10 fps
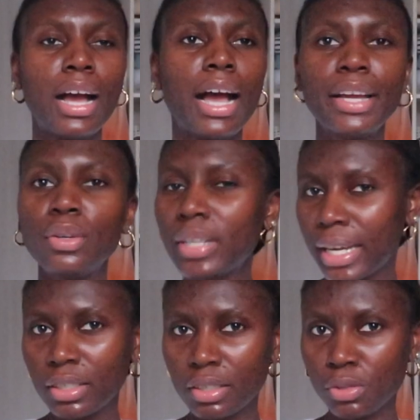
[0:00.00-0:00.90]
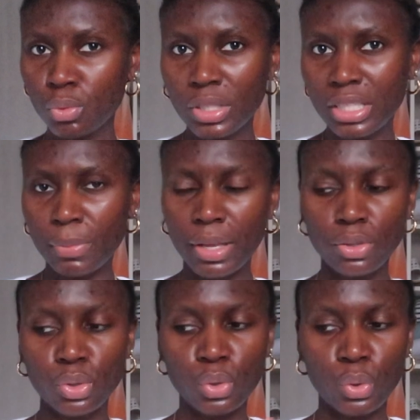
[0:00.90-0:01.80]
I don't like a lot of sweet
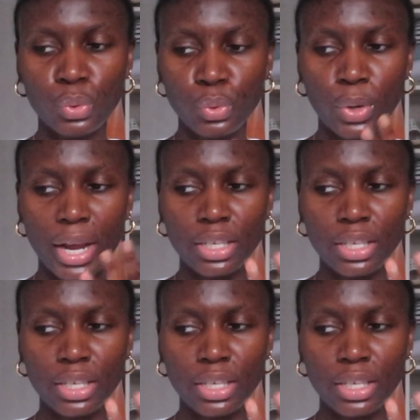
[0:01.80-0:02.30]
smells, so I